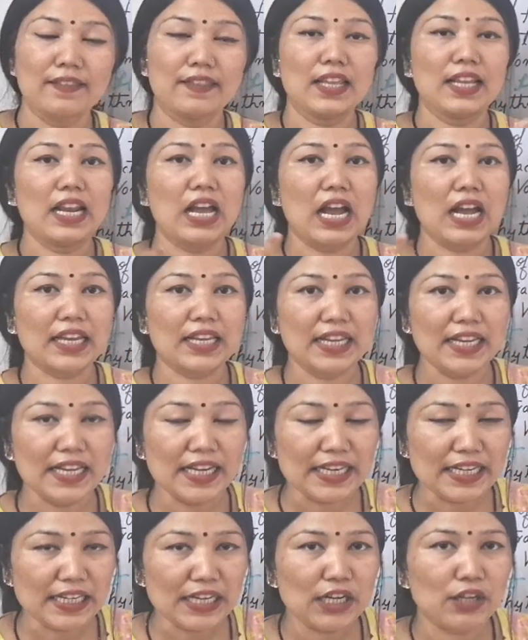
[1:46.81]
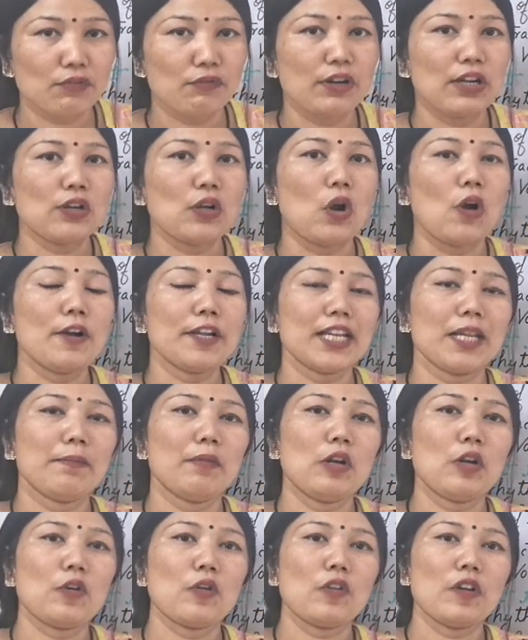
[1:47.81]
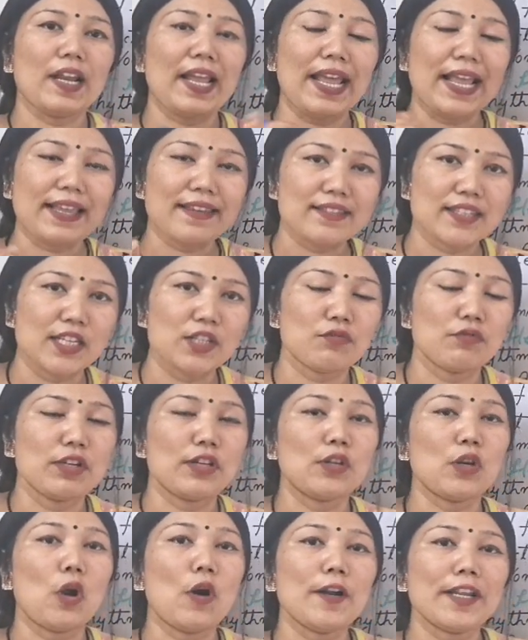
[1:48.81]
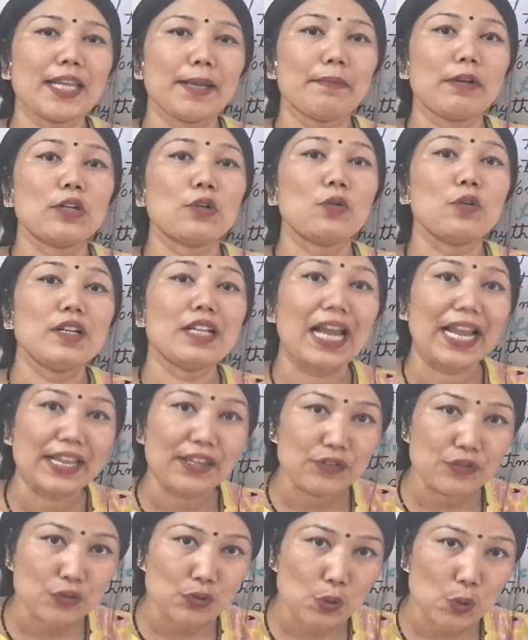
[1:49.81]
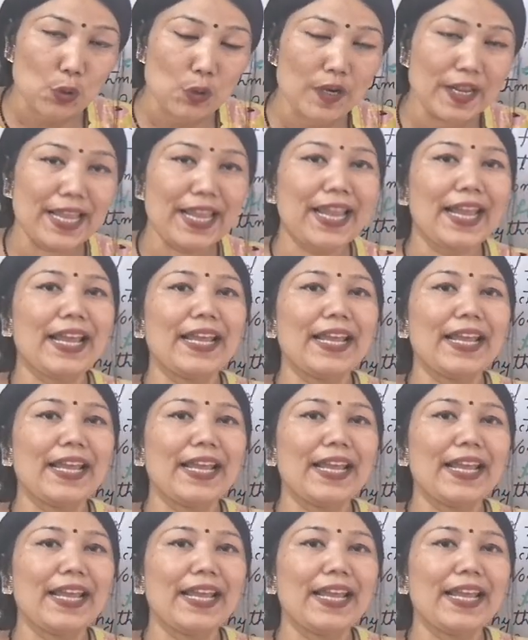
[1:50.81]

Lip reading: Then again, it will not able to relax, it will not able to diastole,